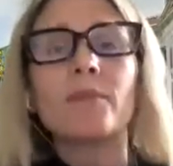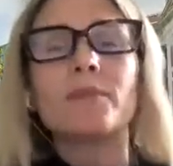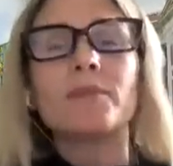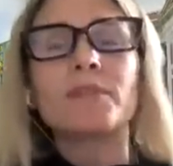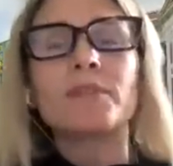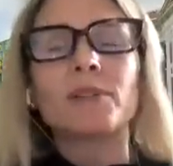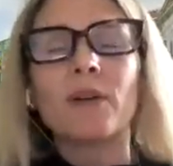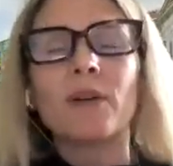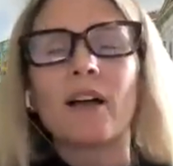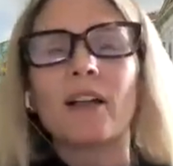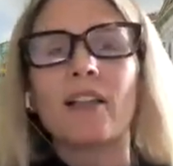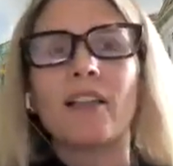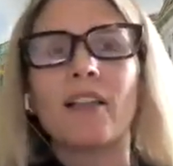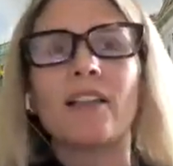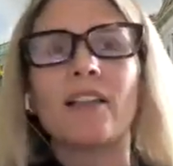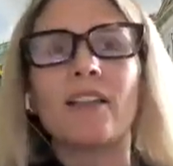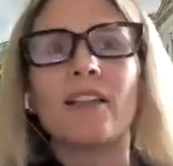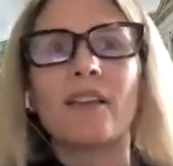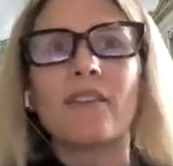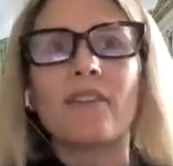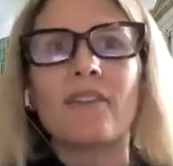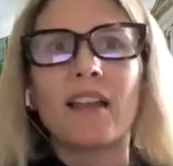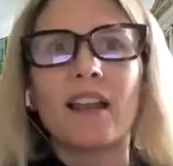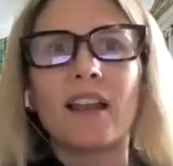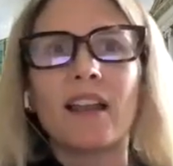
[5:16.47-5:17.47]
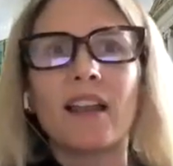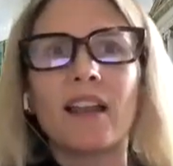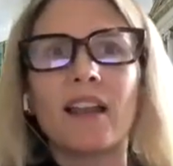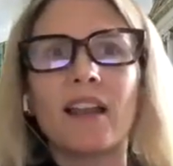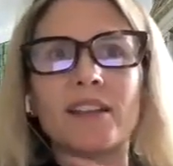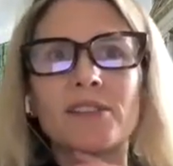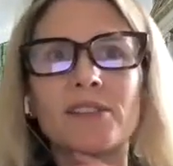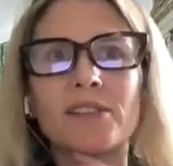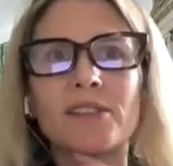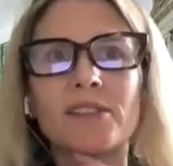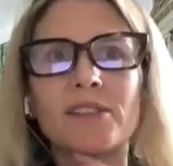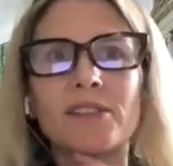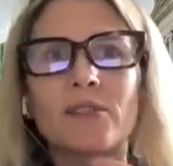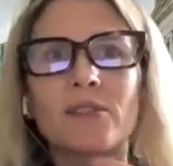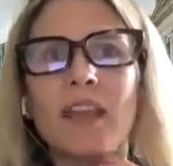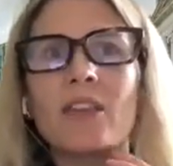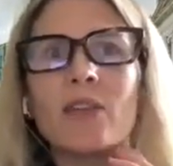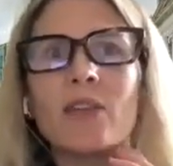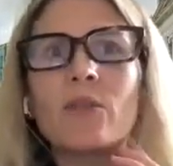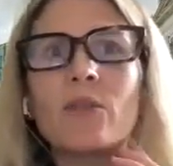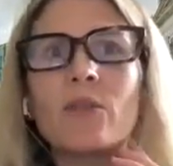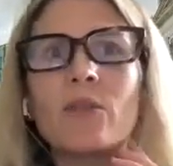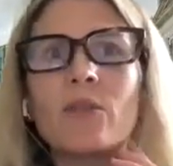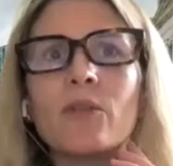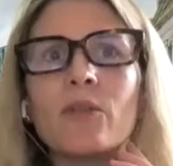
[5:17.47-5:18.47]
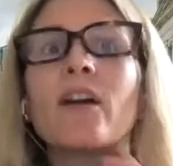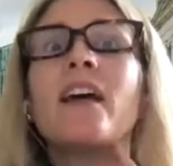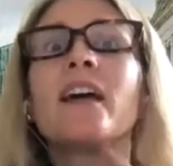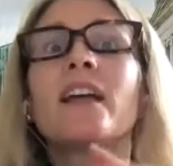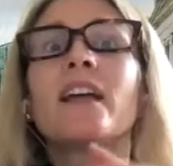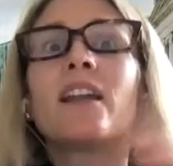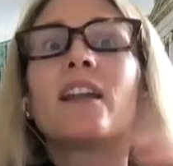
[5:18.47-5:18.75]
So I love that answer. Thank you.